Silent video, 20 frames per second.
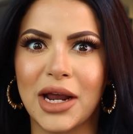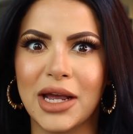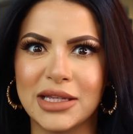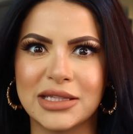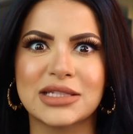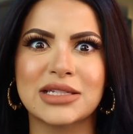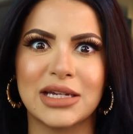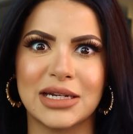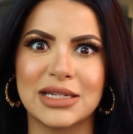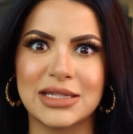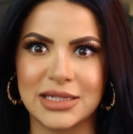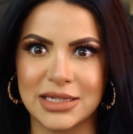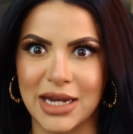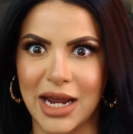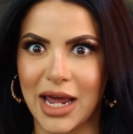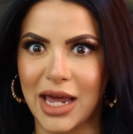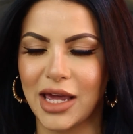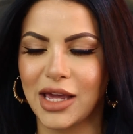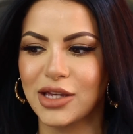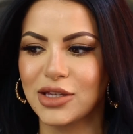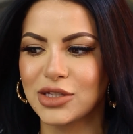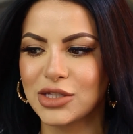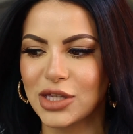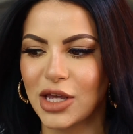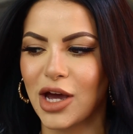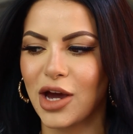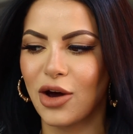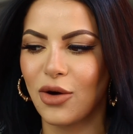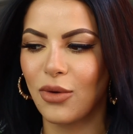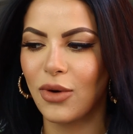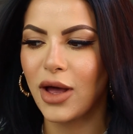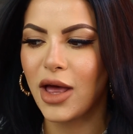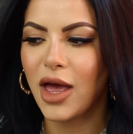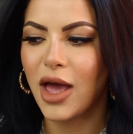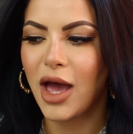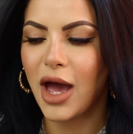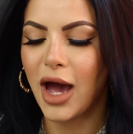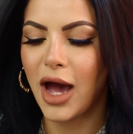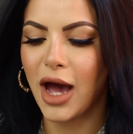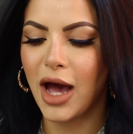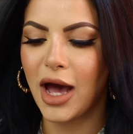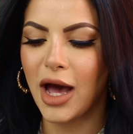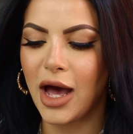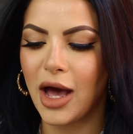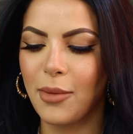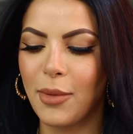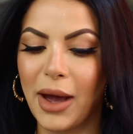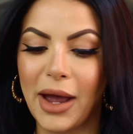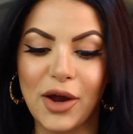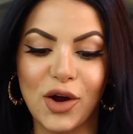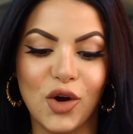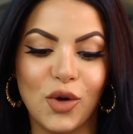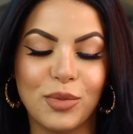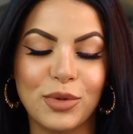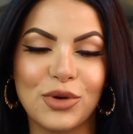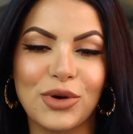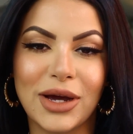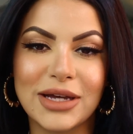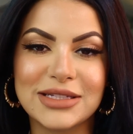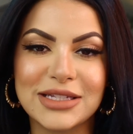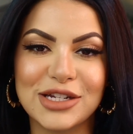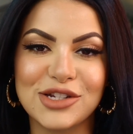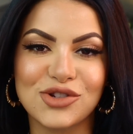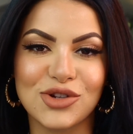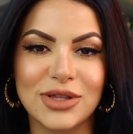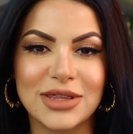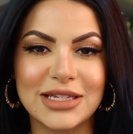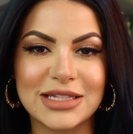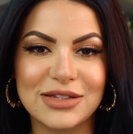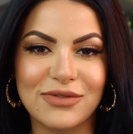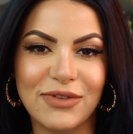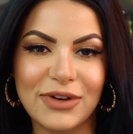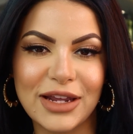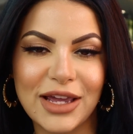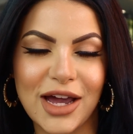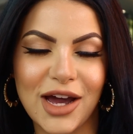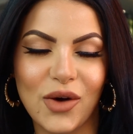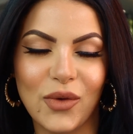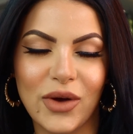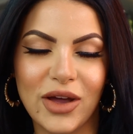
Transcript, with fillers: It's gonna stay. So um, I hope you guys enjoyed this video.